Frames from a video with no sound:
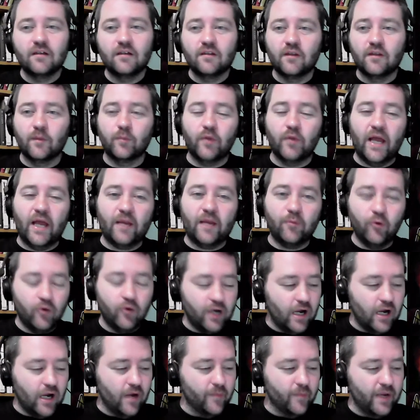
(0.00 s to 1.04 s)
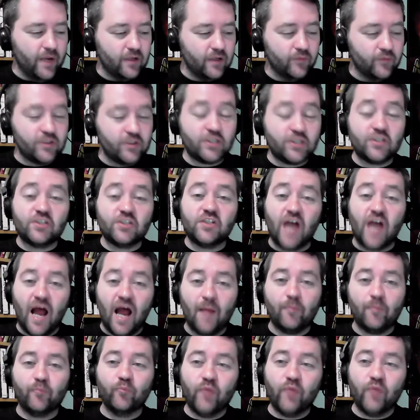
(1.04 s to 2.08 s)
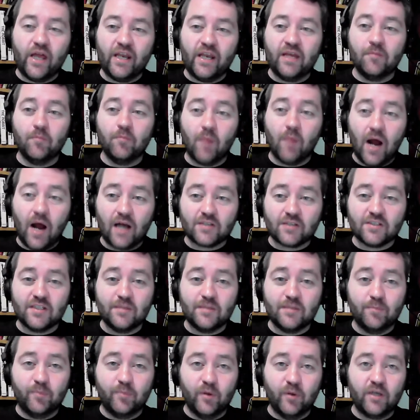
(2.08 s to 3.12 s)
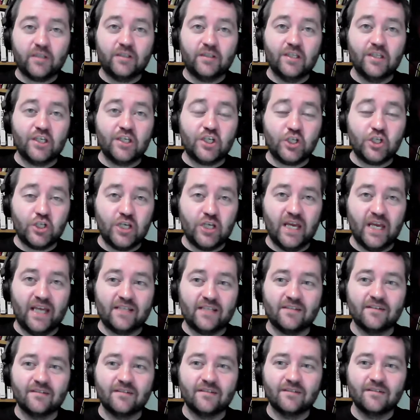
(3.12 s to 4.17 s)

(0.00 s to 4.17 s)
The Blackpool Combat Club. Stop letting Moxley book this shit.